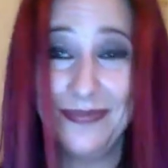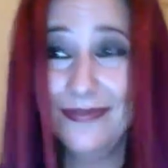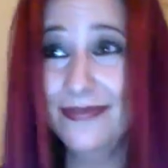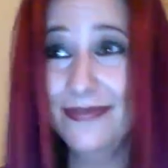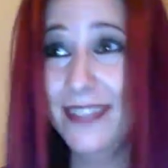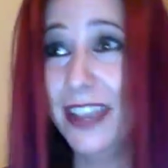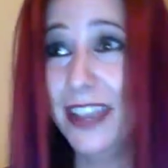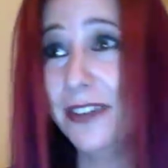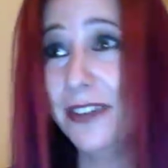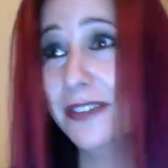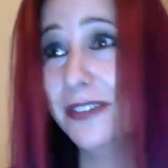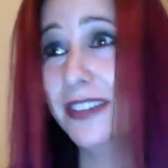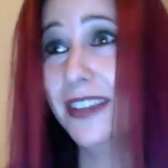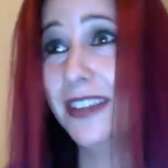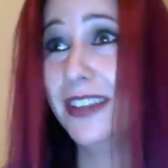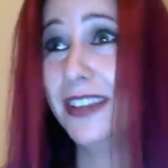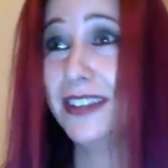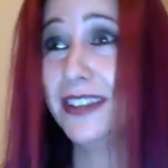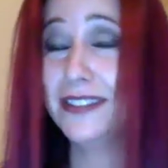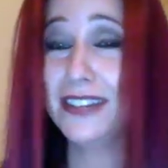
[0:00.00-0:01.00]
Now,
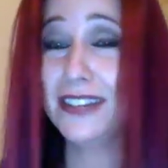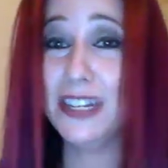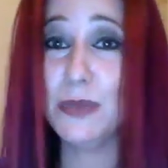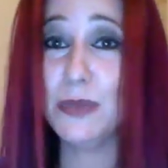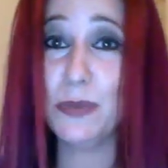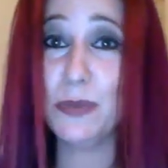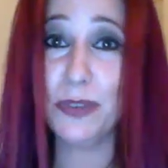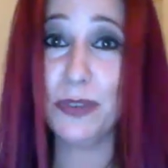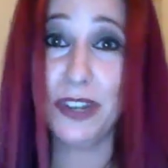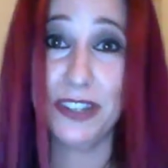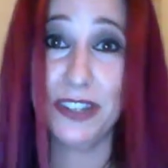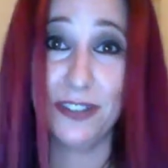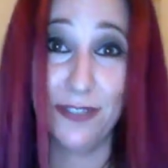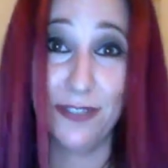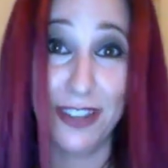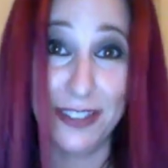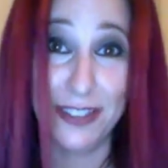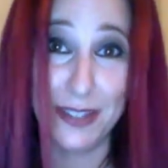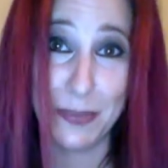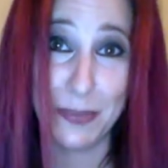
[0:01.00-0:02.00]
it doesn't need to be productive
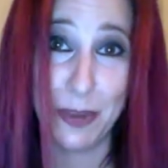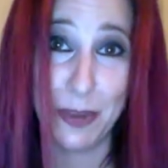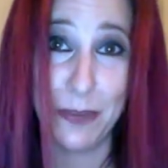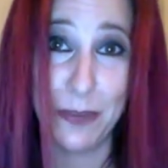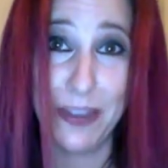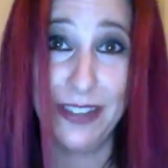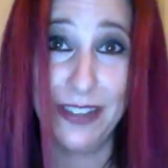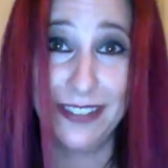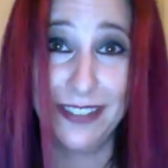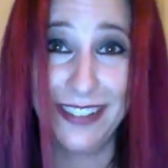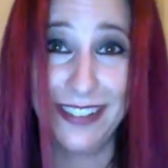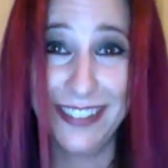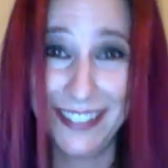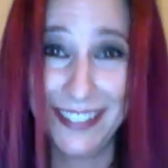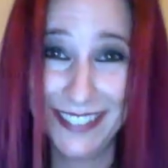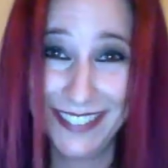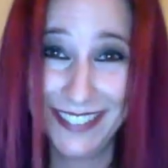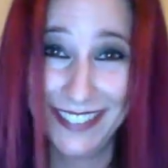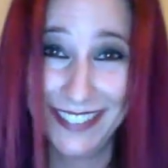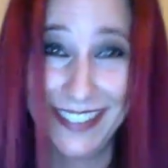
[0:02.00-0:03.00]
right this moment.
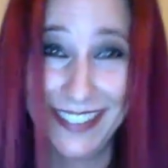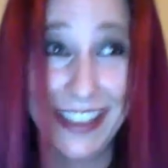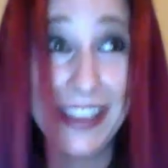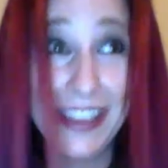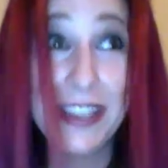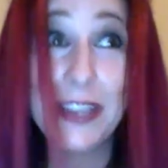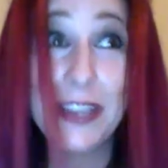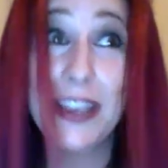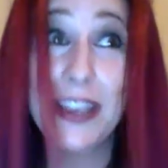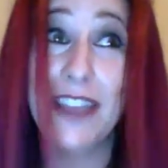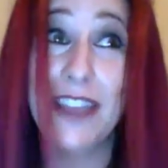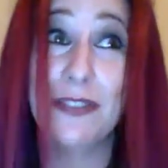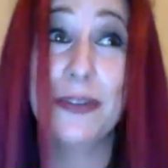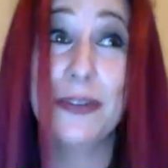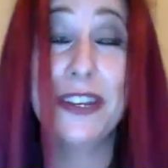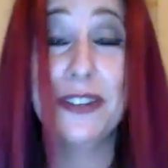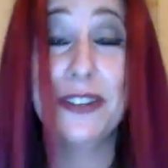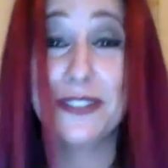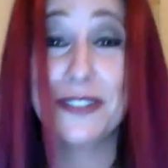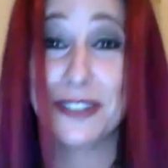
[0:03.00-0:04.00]
Everyone
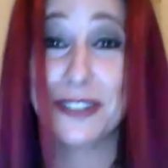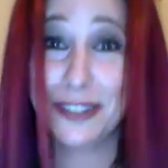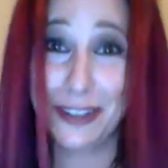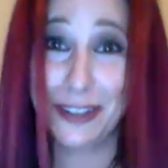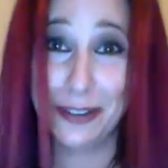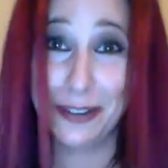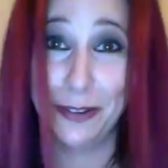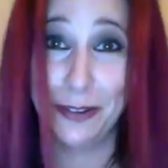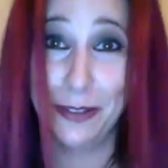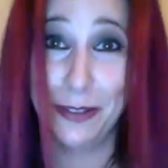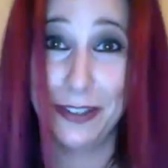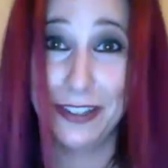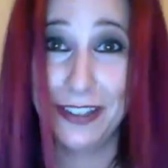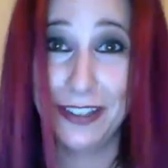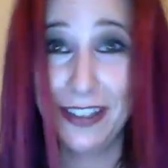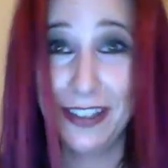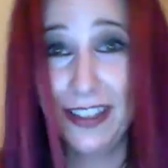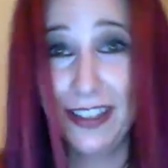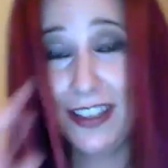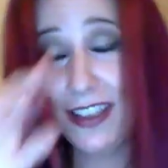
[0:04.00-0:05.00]
here is clothed,
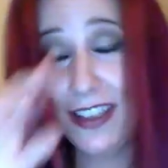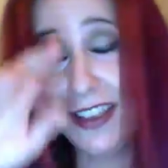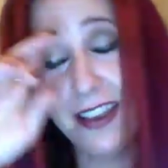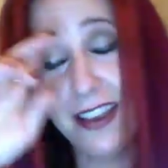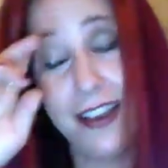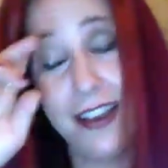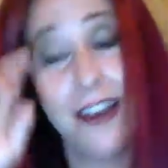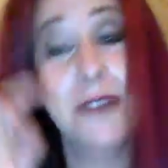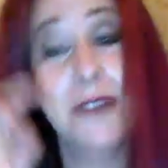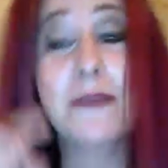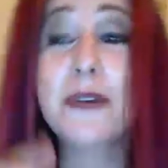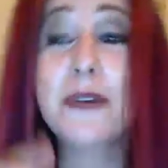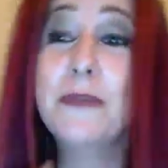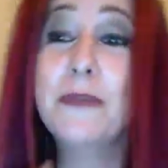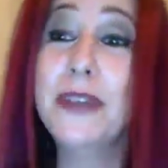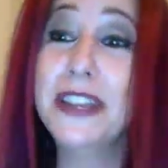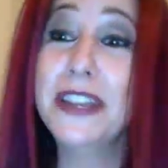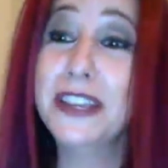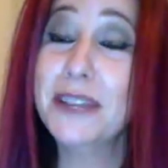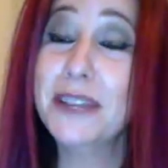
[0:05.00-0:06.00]

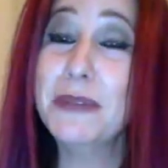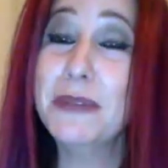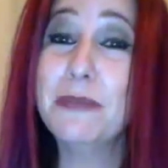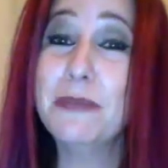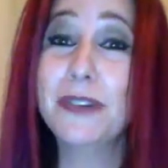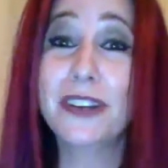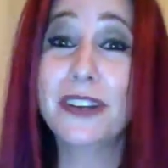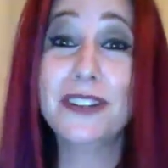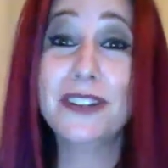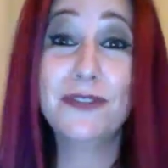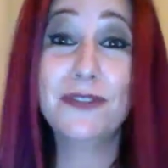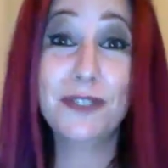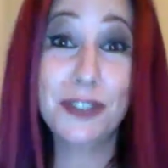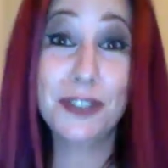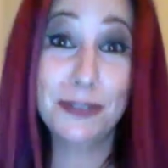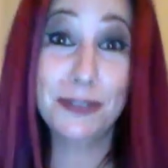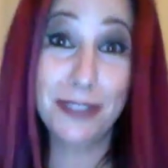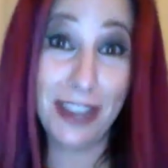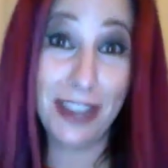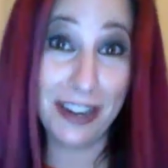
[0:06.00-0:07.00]
but it could be productive for
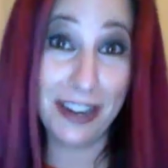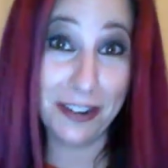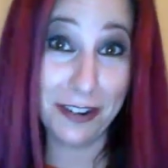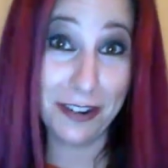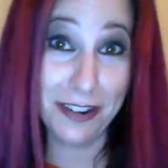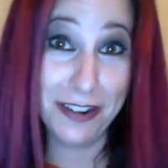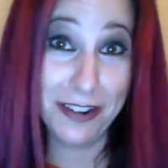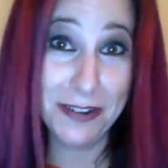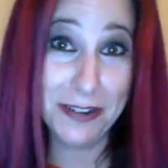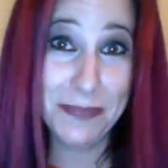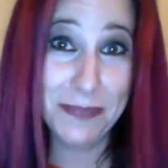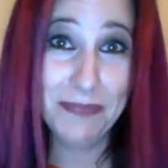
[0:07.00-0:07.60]
you later.